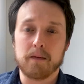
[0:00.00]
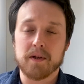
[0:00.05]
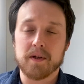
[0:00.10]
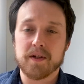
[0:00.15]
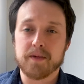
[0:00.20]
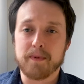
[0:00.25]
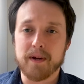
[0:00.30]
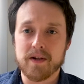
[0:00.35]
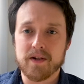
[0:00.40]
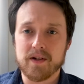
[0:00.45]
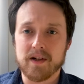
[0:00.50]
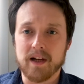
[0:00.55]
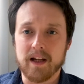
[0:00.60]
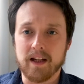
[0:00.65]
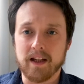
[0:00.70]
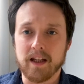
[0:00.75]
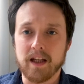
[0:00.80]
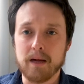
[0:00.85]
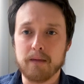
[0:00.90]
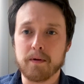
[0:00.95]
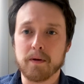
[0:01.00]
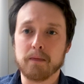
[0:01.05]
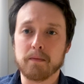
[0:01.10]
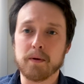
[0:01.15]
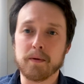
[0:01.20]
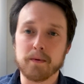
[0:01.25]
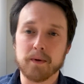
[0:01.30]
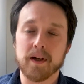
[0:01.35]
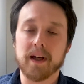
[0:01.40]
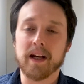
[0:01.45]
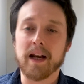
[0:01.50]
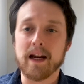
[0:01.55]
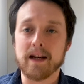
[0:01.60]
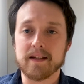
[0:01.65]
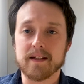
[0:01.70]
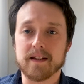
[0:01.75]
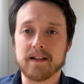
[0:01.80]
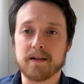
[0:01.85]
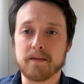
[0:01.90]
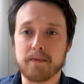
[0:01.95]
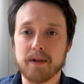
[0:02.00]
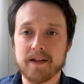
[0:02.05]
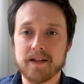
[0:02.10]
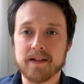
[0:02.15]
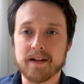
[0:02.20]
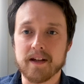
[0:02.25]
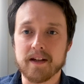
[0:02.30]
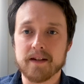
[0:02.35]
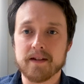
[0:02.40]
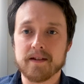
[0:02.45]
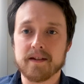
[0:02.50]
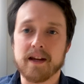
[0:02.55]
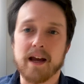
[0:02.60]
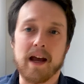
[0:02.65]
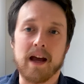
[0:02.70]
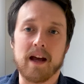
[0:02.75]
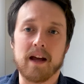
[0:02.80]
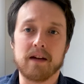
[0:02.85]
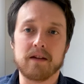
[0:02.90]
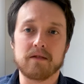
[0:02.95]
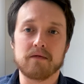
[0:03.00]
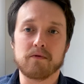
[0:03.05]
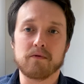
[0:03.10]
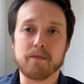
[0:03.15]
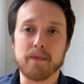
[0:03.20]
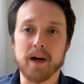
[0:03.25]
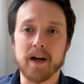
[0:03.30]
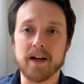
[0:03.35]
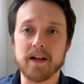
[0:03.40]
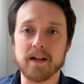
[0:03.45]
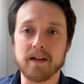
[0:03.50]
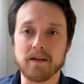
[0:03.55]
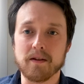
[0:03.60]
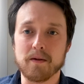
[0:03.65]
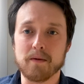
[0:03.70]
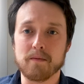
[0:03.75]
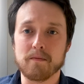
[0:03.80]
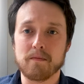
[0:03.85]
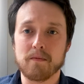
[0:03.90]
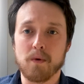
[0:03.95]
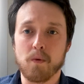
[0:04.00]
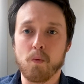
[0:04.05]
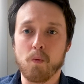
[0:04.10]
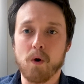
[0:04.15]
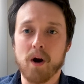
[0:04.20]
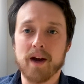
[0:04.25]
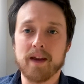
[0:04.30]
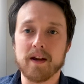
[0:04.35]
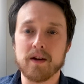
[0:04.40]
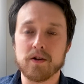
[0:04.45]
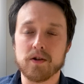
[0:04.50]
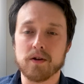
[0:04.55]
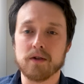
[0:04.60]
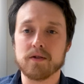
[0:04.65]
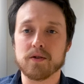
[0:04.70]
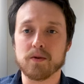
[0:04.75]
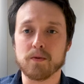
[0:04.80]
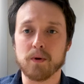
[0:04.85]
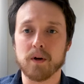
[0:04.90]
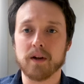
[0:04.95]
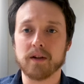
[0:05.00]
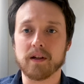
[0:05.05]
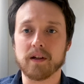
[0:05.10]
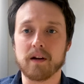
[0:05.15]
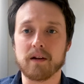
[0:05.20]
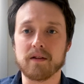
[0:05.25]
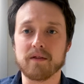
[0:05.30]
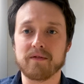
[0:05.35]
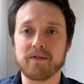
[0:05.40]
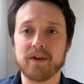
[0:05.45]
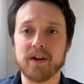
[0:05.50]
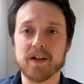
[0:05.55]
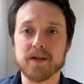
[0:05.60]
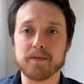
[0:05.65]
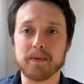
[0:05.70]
especially in keeping people connected to business and reminding them why they chose to work there in the first